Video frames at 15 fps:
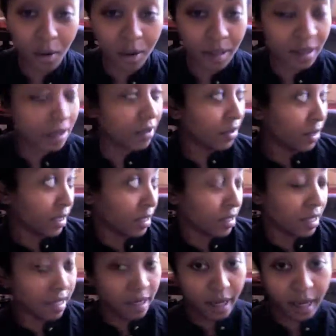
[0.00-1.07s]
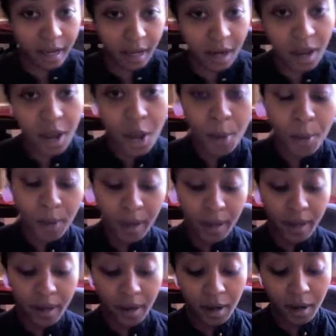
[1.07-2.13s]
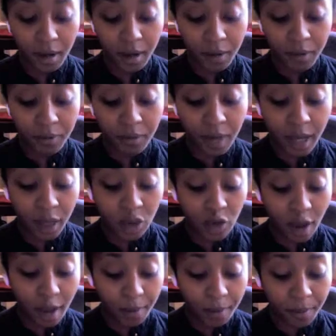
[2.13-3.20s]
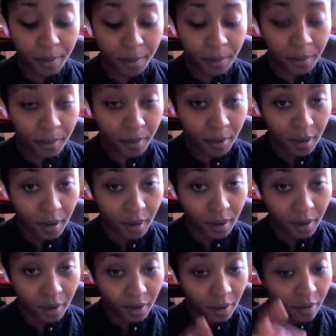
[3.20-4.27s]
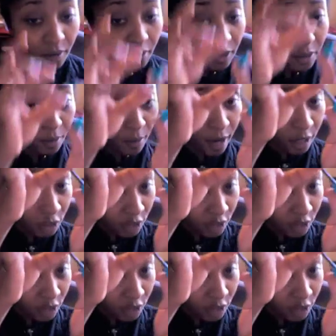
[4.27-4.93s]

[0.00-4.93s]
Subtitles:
because clearly it's not night, but I drop the brush